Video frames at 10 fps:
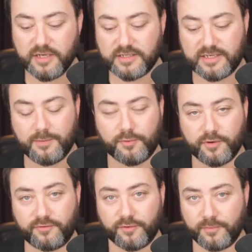
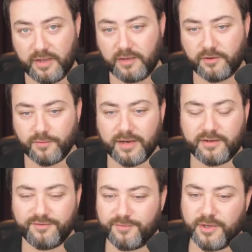separate from the
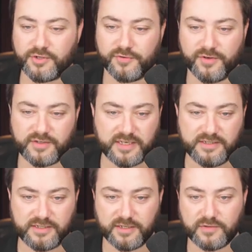direct information of our
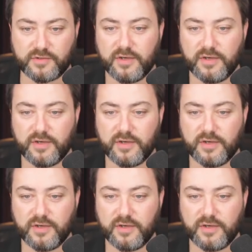senses.